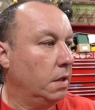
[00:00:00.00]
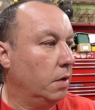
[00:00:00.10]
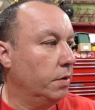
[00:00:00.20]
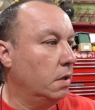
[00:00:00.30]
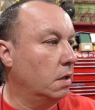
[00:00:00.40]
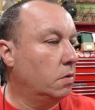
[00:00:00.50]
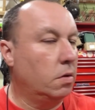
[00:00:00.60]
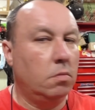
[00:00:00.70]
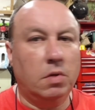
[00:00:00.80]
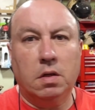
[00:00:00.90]
I really don't like
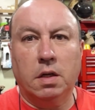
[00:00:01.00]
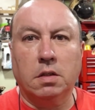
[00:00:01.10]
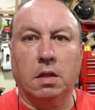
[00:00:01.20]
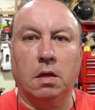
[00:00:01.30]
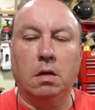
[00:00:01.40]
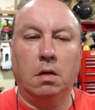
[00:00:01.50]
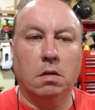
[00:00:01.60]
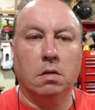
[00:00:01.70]
doing, but has to get done.